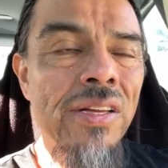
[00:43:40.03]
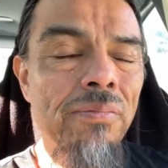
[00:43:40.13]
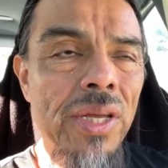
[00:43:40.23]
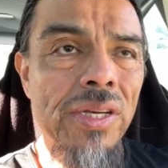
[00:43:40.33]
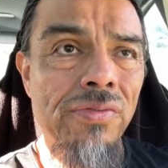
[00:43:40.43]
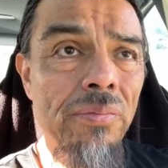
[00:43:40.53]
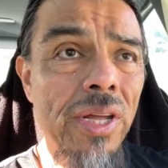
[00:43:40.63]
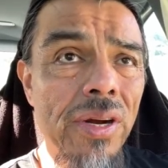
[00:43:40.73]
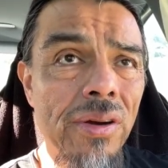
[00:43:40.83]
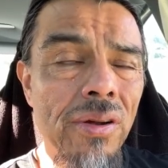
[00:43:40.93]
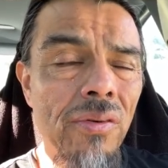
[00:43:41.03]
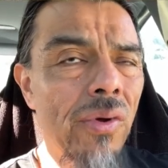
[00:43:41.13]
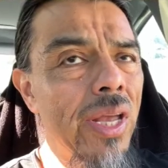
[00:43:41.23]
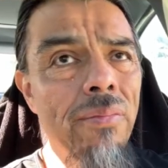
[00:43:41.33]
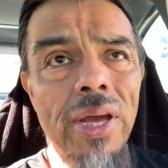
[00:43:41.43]
Because from there, we
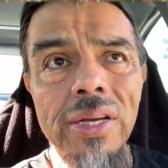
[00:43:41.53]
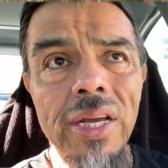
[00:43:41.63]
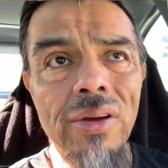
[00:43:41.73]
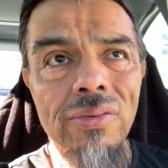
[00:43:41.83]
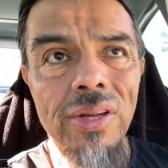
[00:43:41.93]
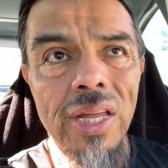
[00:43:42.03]
came back down.